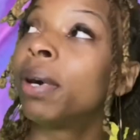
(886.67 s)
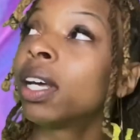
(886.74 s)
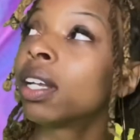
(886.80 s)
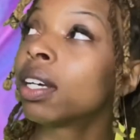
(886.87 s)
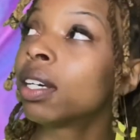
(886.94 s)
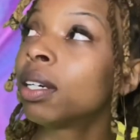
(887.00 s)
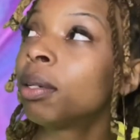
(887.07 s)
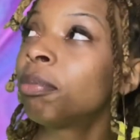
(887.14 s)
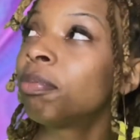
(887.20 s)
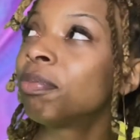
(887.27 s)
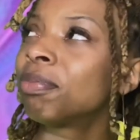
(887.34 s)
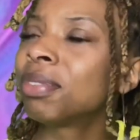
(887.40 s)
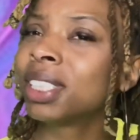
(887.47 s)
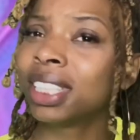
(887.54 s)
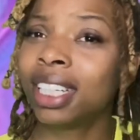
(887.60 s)
um,
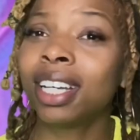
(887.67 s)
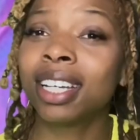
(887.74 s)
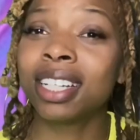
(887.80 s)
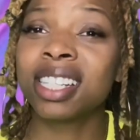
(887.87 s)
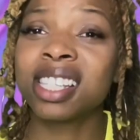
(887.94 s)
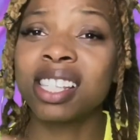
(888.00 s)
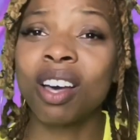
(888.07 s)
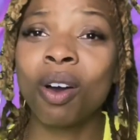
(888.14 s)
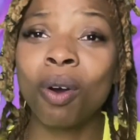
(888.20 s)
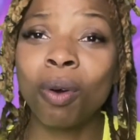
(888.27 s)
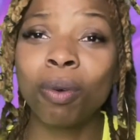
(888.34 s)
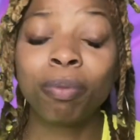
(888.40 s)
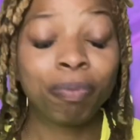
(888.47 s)
yeah, so